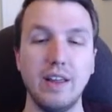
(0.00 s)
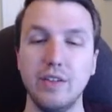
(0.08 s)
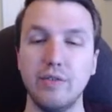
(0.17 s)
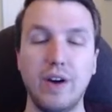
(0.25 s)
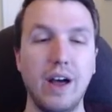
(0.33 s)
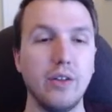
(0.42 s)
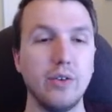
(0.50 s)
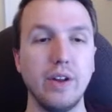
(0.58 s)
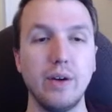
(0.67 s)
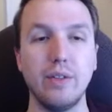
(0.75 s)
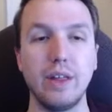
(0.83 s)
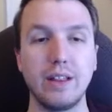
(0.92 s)
His father
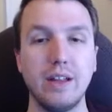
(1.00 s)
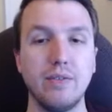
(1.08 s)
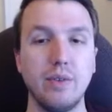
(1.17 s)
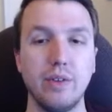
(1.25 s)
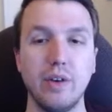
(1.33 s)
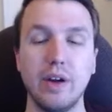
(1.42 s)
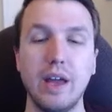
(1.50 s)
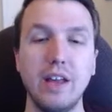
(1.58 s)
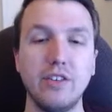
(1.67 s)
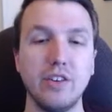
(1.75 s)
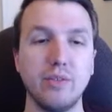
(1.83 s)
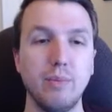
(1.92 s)
left at a young
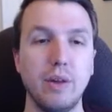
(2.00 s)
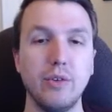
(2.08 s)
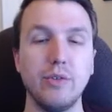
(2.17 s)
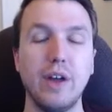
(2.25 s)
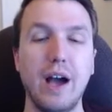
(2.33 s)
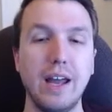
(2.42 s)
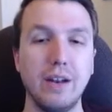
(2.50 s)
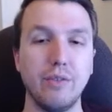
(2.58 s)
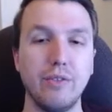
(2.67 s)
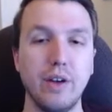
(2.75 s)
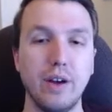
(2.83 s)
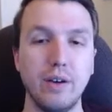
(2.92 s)
age. His mother died
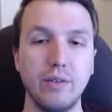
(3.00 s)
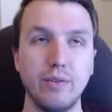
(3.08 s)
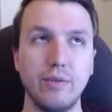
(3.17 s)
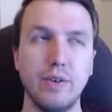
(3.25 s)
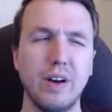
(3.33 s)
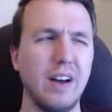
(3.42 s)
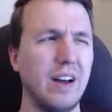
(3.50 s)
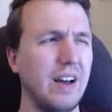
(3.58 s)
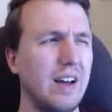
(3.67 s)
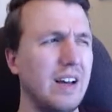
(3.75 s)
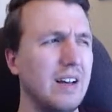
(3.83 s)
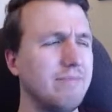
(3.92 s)
of
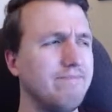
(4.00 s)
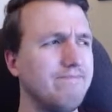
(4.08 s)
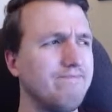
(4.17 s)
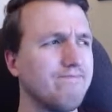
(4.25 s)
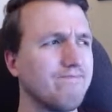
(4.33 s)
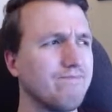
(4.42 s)
I